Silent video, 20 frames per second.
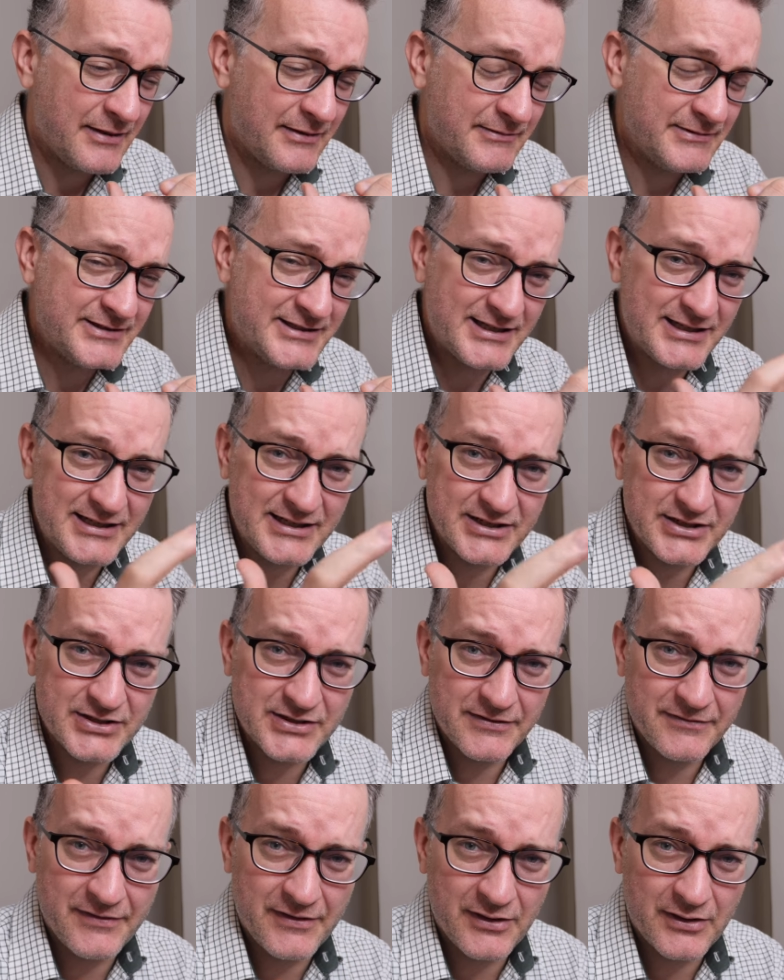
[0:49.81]
zillions
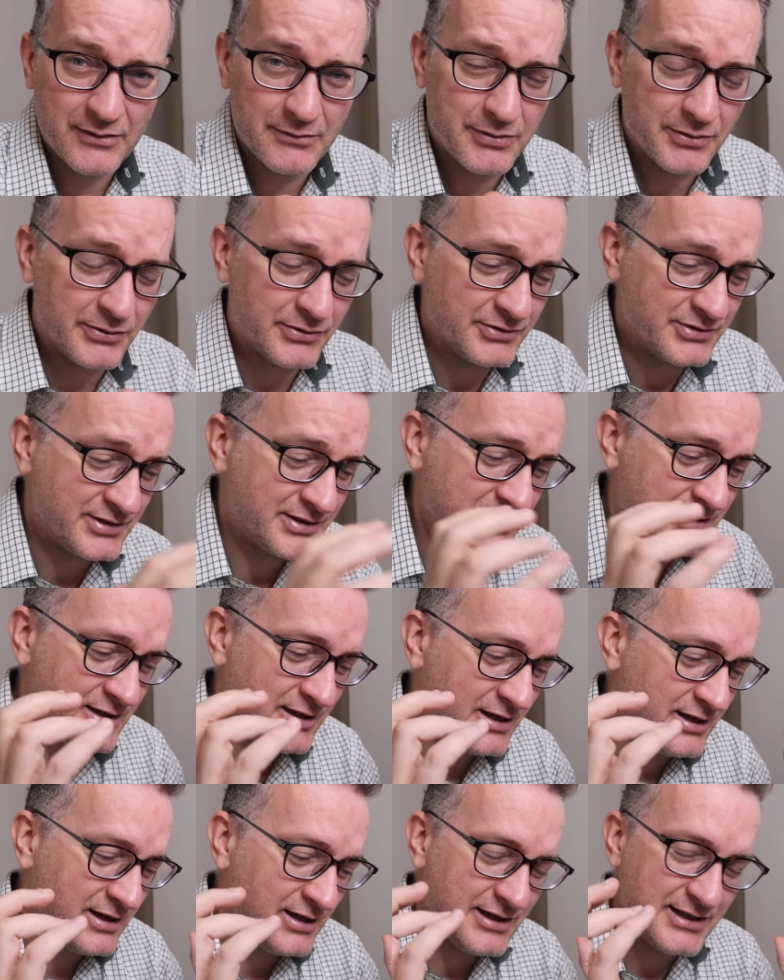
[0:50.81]
of variables
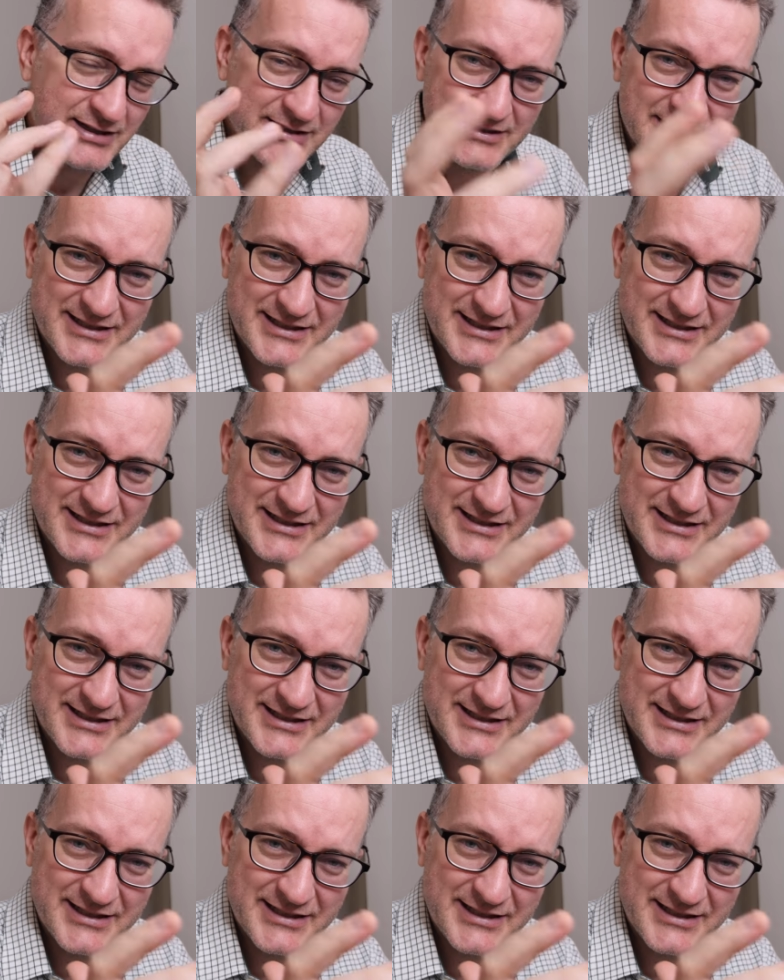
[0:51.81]
and